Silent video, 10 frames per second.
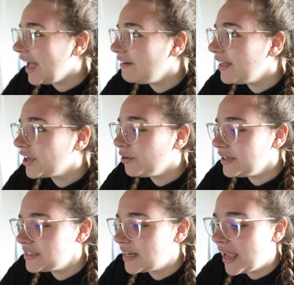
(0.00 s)
have that
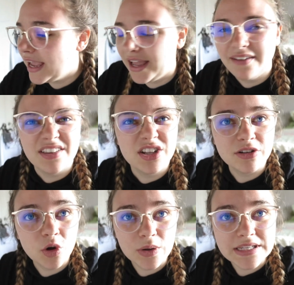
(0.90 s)
going today. I have a
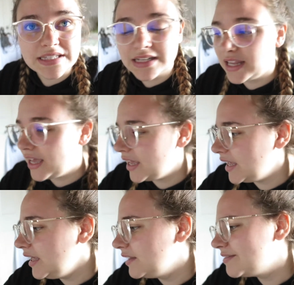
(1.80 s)
little quiz
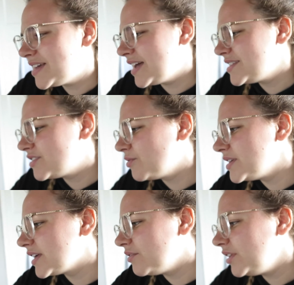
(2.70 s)
today. Test
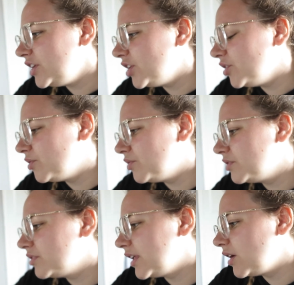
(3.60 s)
quiz. I don't really know
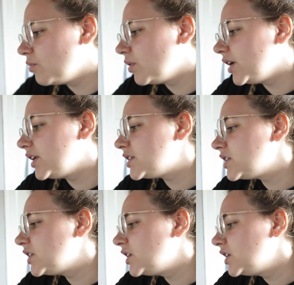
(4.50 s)
like what
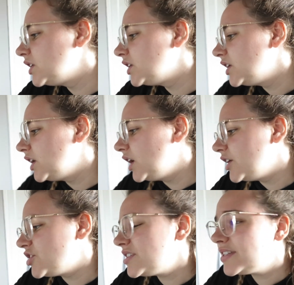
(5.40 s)

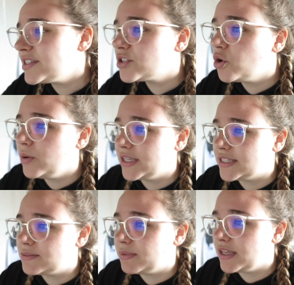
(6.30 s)
it just says
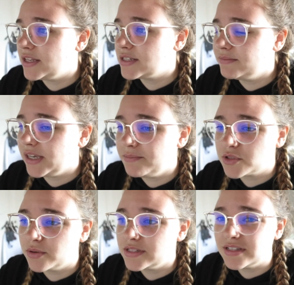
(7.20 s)
quiz, but sometimes
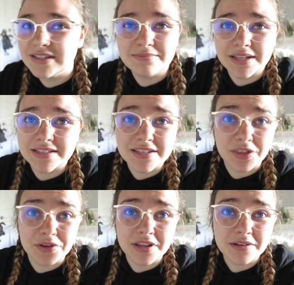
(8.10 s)
quizzes means
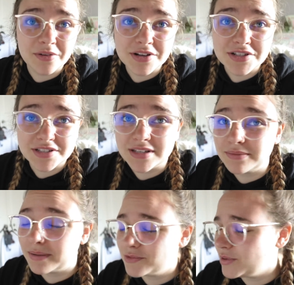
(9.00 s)
30 questions,
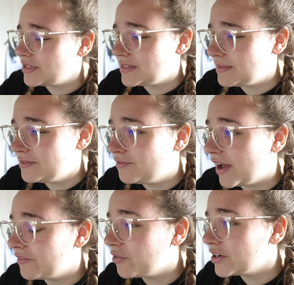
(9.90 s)
sometimes quizzes mean
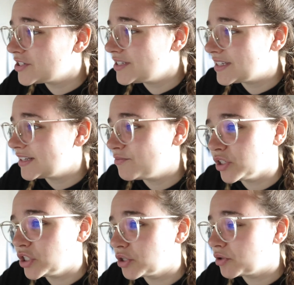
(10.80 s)
5 questions. I
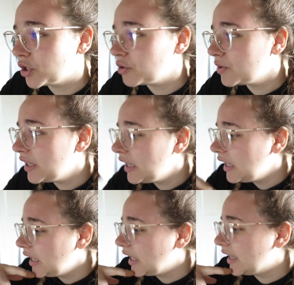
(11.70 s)
really don't know.
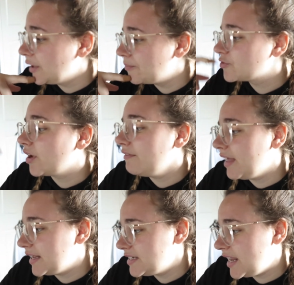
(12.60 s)
So I have that